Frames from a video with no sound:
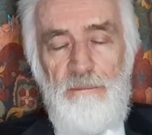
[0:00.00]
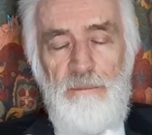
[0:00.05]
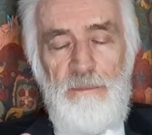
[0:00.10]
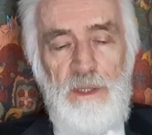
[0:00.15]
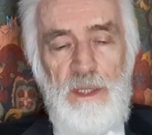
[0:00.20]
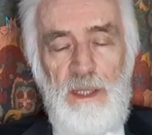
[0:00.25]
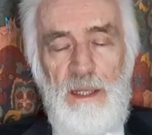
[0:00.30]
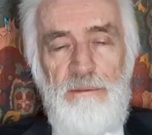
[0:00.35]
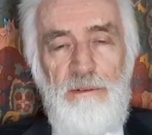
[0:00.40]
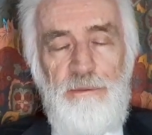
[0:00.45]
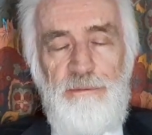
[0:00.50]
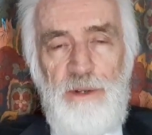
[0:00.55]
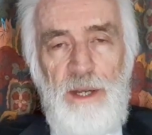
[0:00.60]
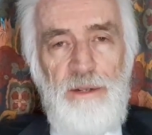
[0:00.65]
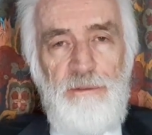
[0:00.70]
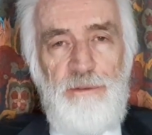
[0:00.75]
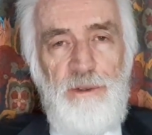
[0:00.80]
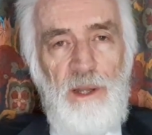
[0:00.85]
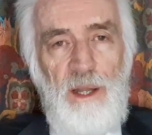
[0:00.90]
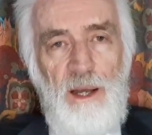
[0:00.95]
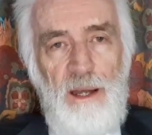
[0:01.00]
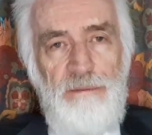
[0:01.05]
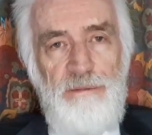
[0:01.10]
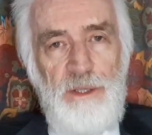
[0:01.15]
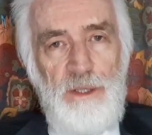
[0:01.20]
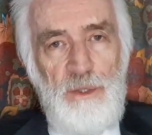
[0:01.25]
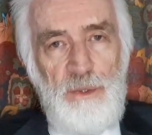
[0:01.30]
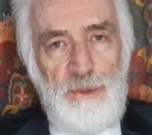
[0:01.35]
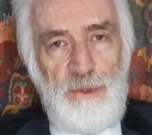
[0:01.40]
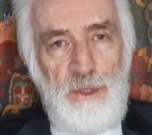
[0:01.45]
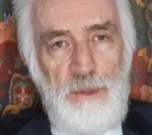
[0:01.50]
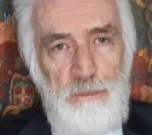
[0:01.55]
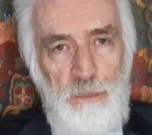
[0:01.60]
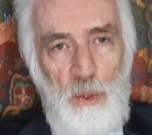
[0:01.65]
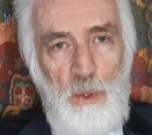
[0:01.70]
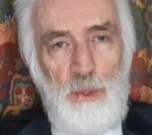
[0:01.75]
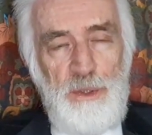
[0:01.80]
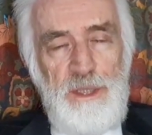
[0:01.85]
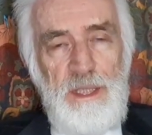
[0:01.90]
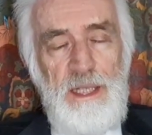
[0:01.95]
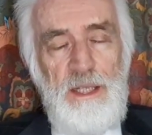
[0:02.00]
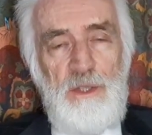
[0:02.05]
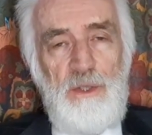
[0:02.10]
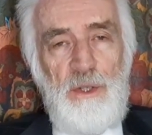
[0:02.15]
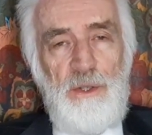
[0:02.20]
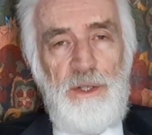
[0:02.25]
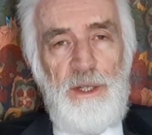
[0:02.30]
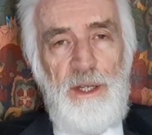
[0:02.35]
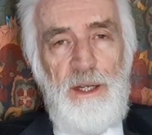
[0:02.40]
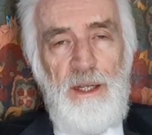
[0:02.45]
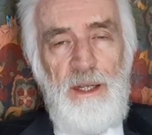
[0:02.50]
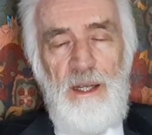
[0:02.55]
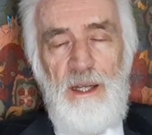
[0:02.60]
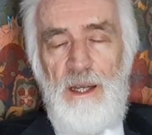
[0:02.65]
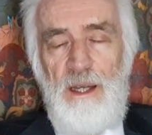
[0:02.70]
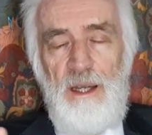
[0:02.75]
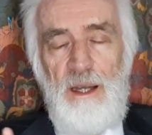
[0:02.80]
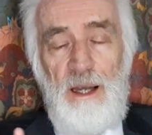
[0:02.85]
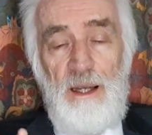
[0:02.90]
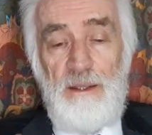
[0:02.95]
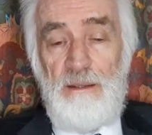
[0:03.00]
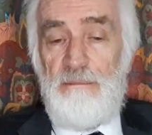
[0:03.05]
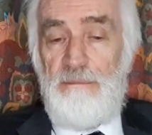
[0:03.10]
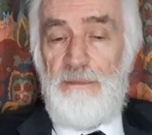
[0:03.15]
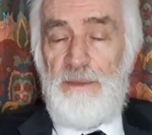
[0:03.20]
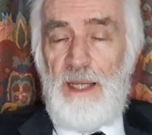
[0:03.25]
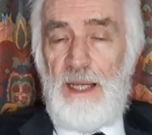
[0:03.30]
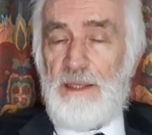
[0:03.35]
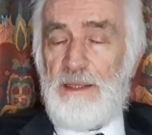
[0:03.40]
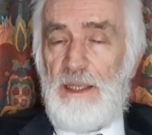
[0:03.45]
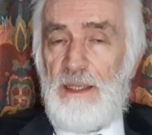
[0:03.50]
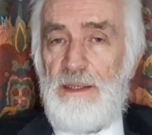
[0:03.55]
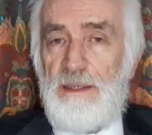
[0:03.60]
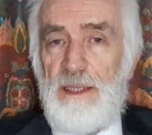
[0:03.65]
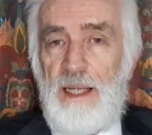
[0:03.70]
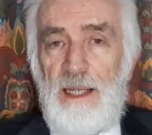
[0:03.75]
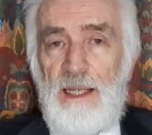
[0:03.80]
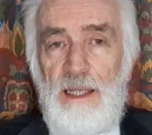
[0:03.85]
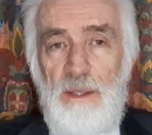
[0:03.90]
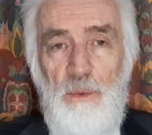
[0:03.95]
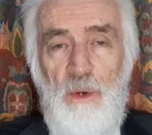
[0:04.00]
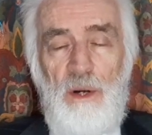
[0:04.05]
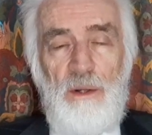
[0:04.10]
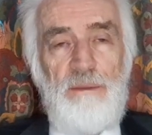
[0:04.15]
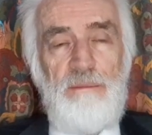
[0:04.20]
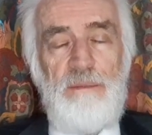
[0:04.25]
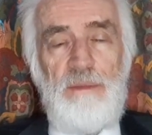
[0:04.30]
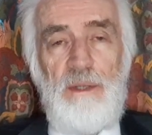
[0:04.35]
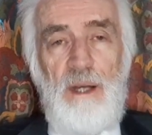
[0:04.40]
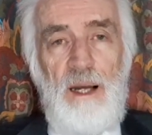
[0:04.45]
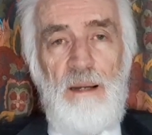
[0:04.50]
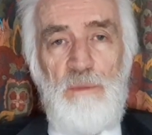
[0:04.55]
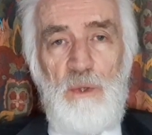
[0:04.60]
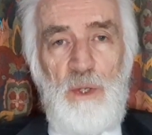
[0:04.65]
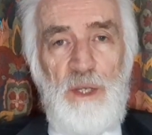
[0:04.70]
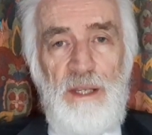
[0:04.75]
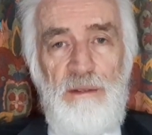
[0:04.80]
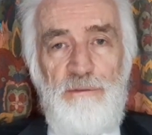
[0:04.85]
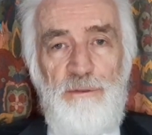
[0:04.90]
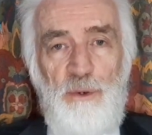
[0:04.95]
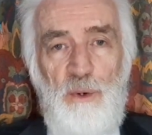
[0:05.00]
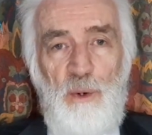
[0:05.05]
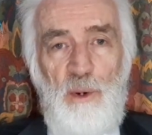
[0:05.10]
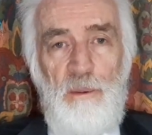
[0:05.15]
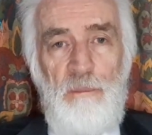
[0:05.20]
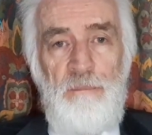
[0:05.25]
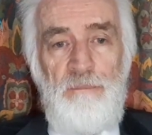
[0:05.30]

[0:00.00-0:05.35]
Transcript: you'll have a friend for life and you'll support each other. And that's exactly what I'm looking for.